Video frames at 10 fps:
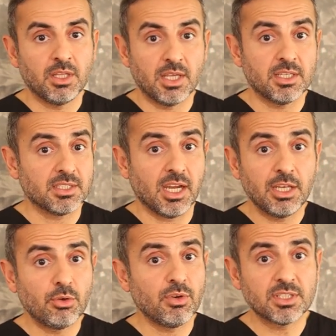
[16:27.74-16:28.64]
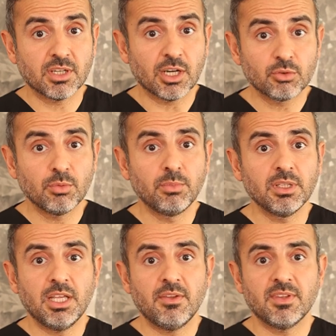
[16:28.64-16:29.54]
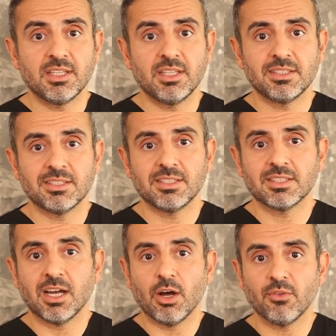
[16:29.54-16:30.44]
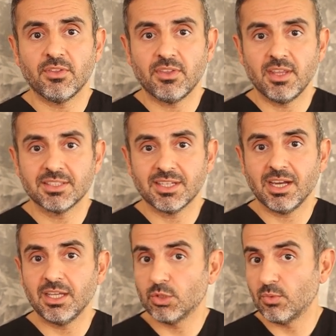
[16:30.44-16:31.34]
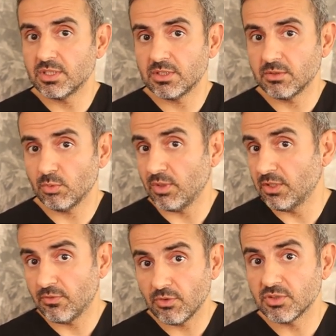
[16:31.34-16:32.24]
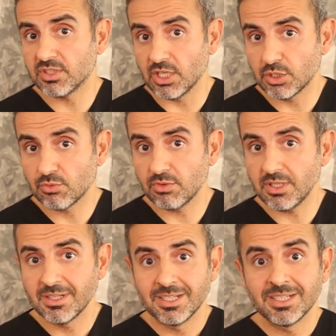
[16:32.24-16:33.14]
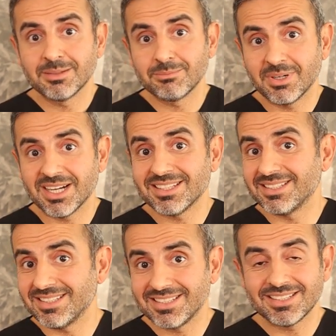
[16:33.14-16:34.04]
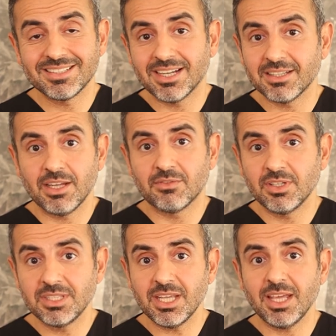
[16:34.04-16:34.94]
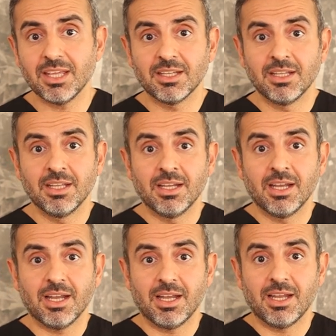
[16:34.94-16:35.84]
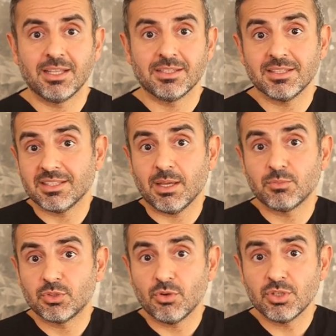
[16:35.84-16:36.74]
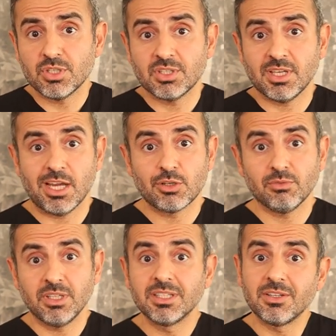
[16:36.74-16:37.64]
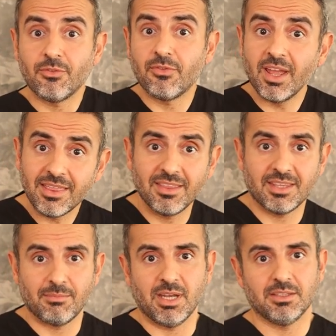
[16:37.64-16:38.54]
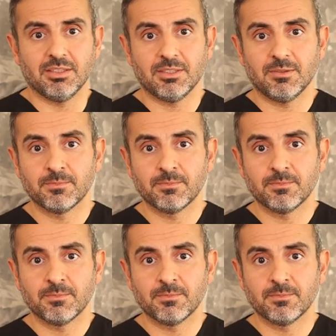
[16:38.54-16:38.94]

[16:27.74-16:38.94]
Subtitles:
Yes, I know it's hard to believe that this is how things are in the 21st century, but this is done every day, and some surgeons actually defend this method.